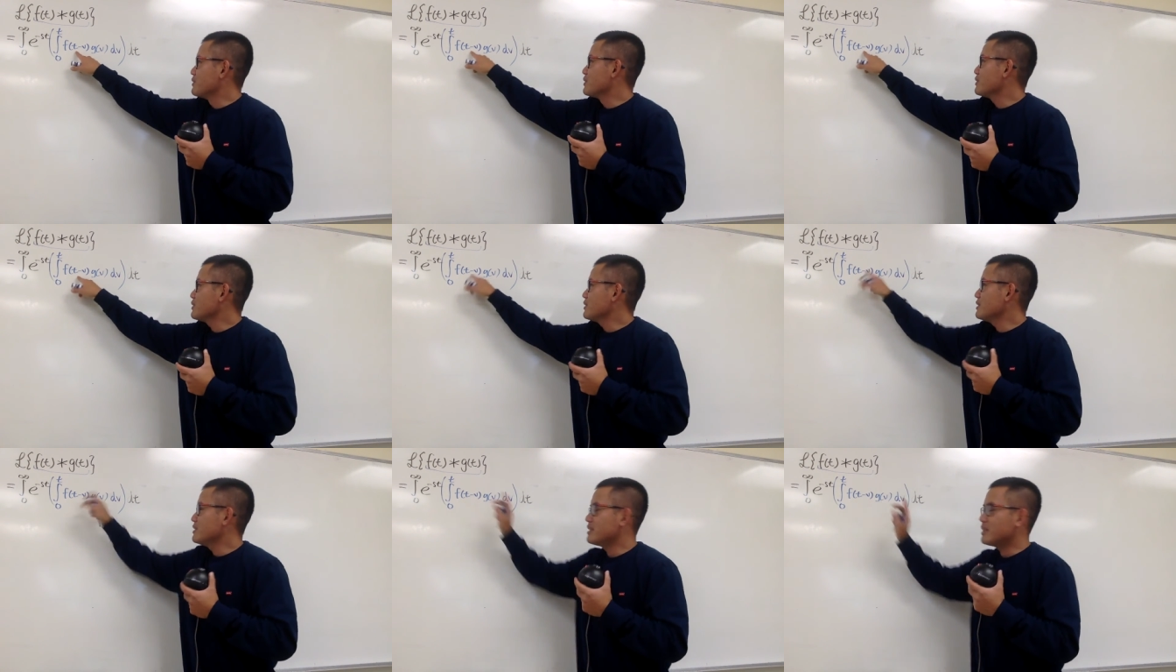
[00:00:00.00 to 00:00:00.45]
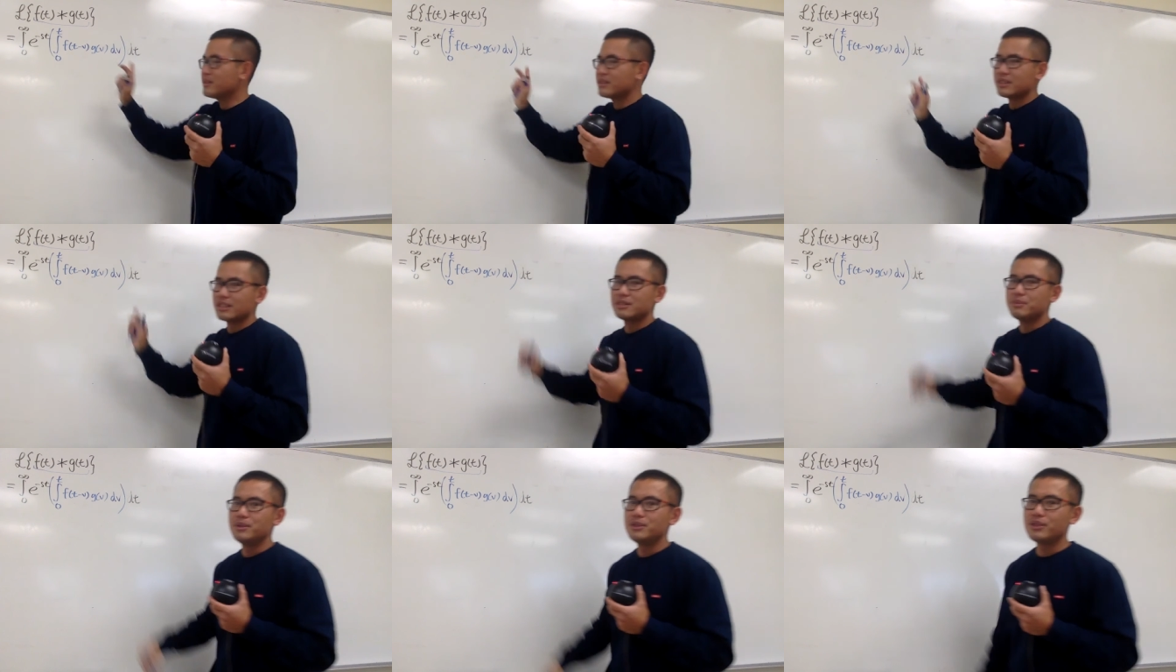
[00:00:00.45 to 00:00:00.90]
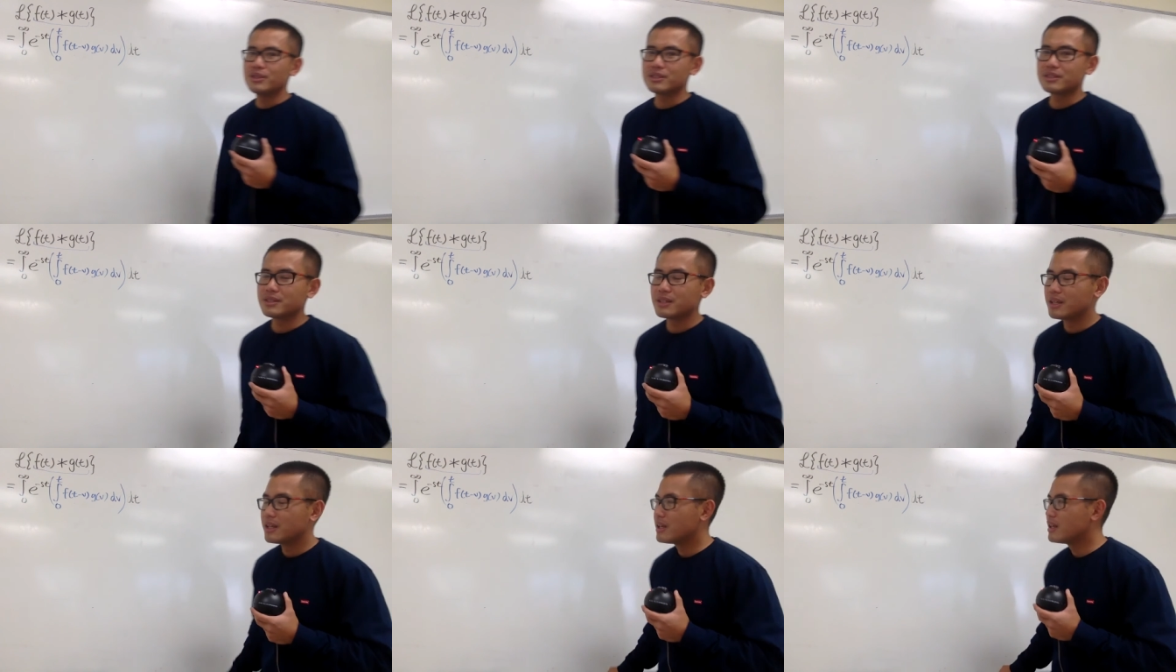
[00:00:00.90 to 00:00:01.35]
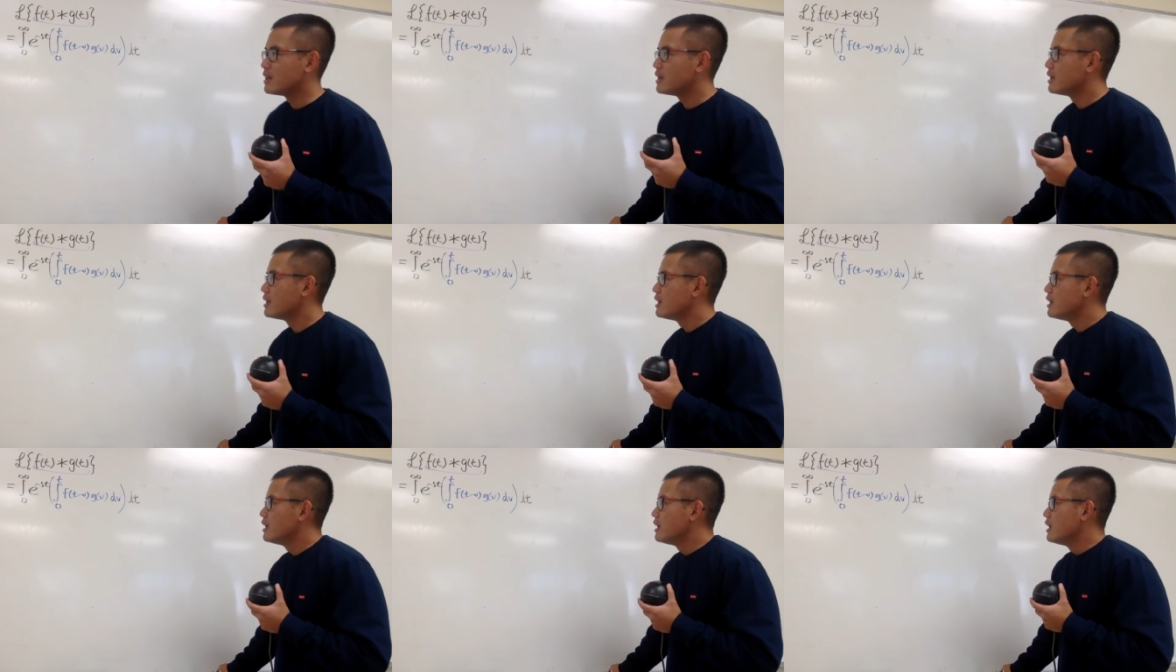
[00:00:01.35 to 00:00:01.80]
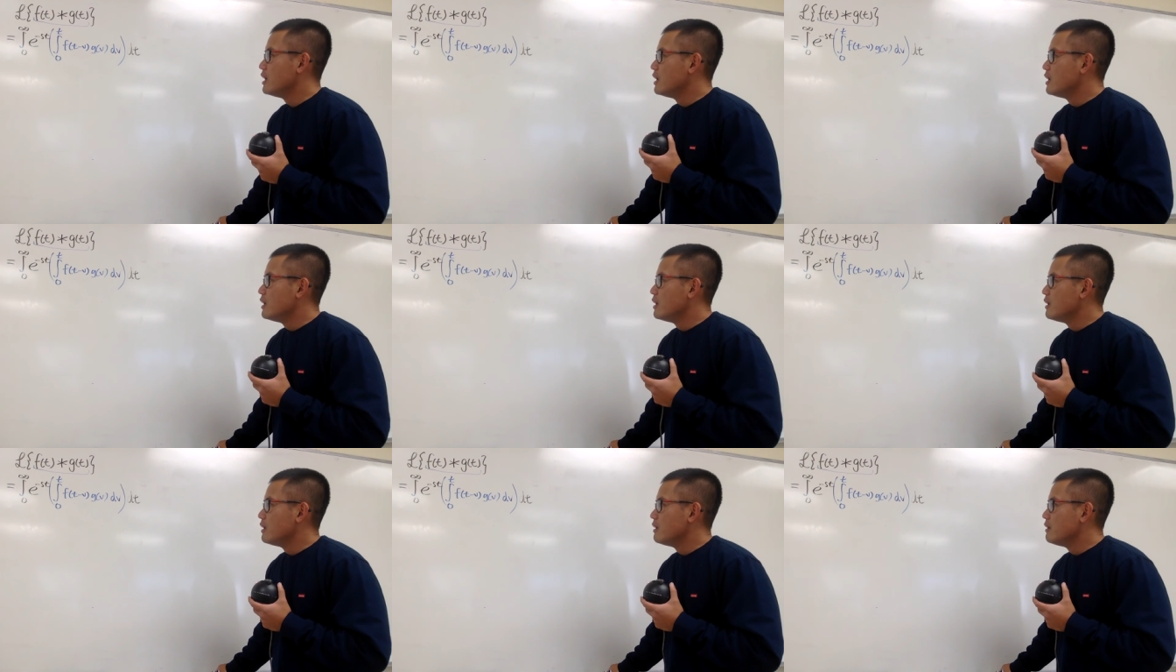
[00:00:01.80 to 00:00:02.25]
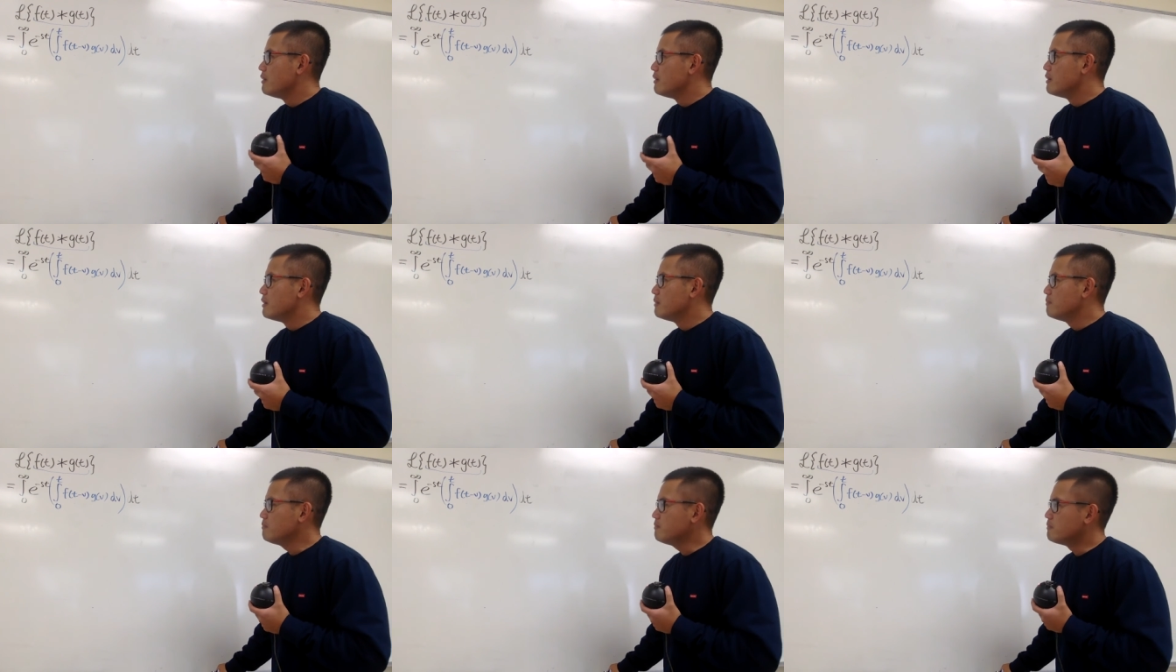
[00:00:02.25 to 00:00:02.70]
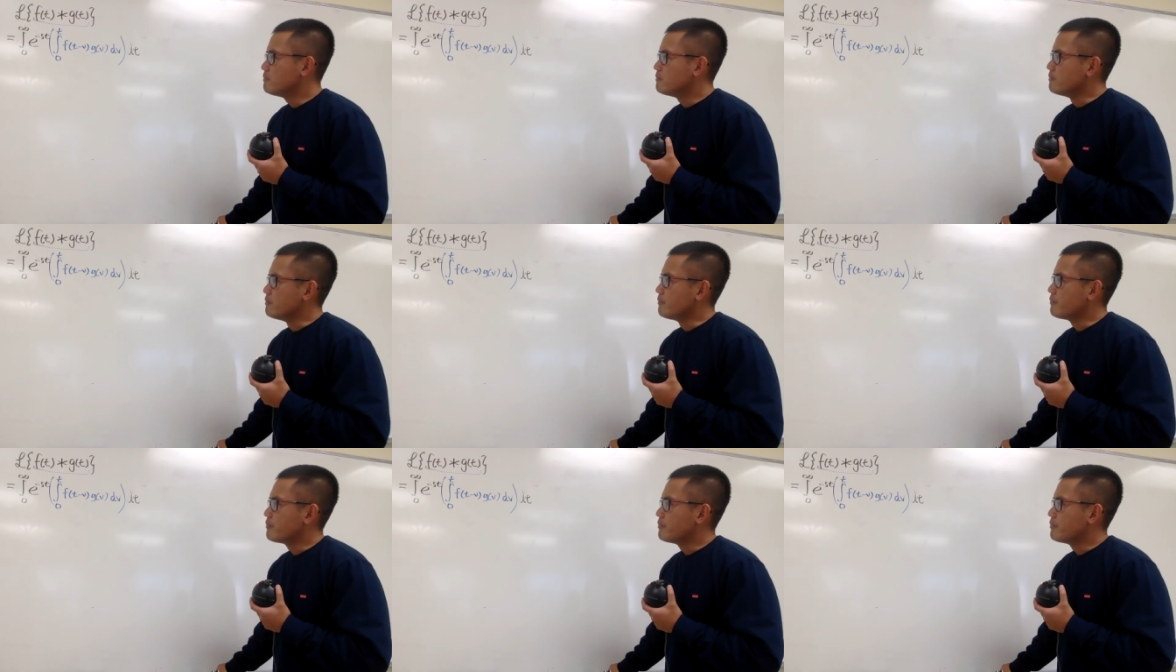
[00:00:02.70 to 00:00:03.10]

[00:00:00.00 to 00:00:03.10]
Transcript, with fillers: well, it's kind of suspicious. Hmm,